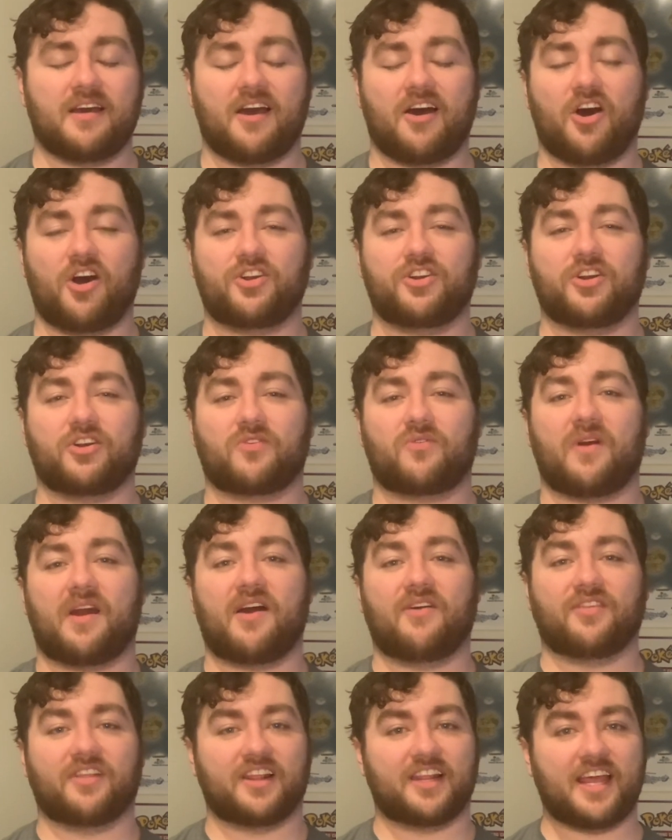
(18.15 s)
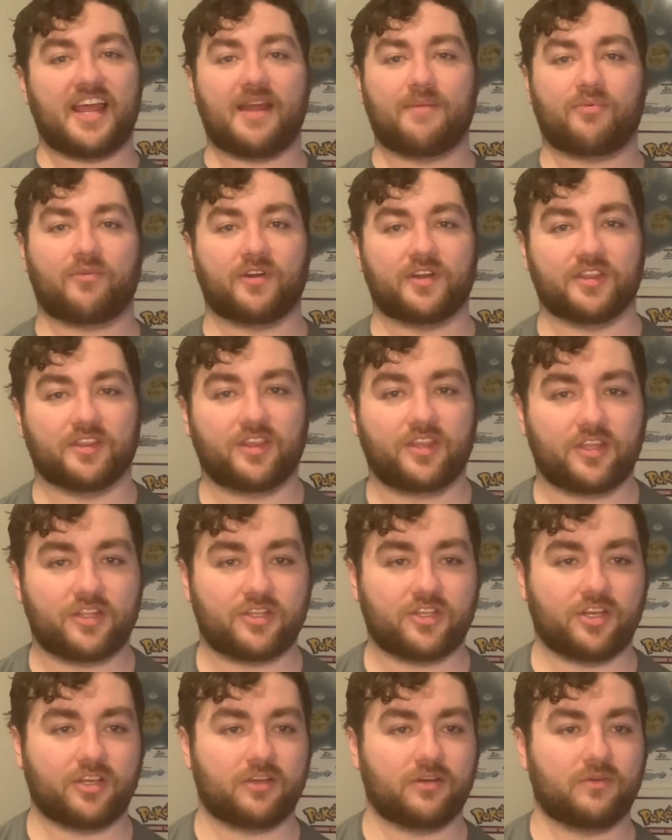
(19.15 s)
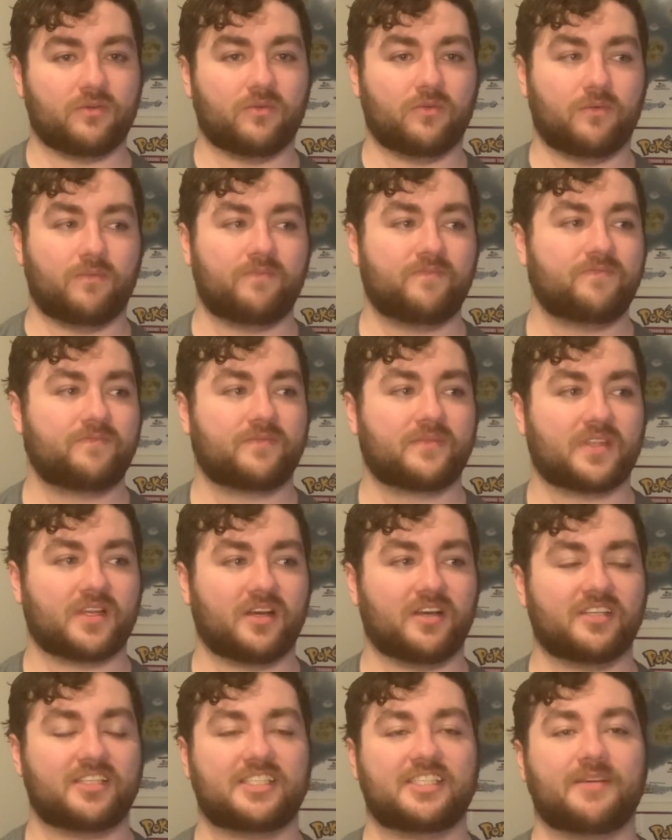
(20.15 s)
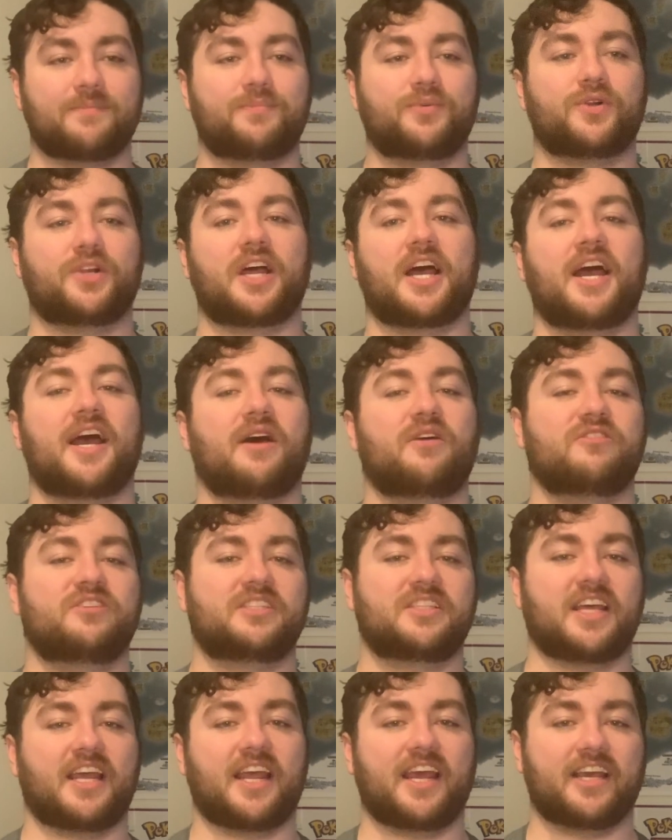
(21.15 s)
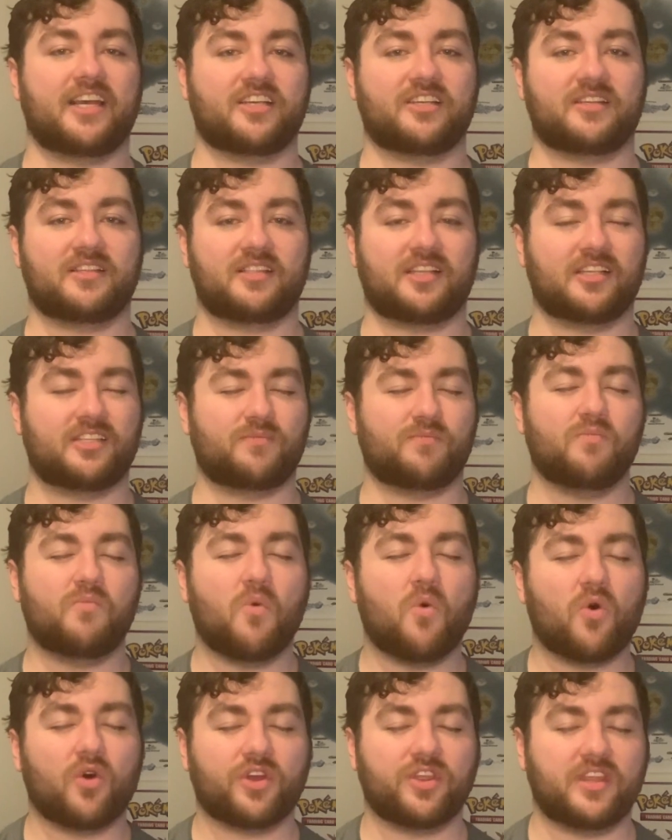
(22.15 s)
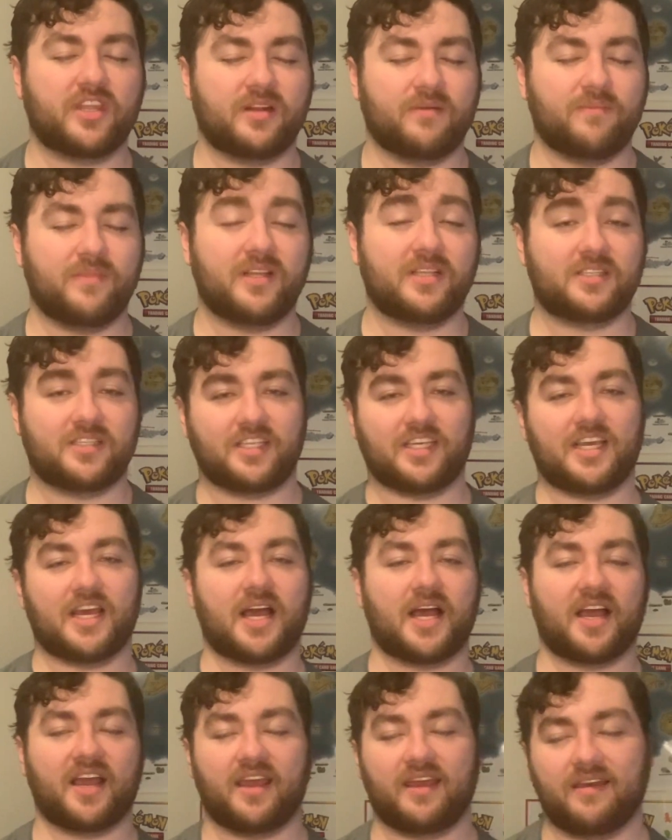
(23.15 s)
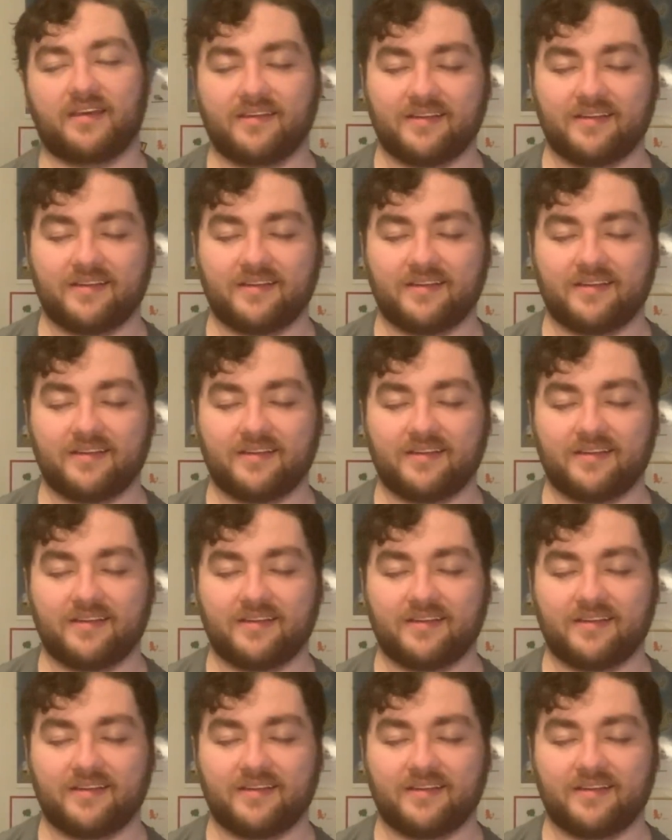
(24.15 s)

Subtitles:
underground labyrinth to a simple house that's more than meets the eye.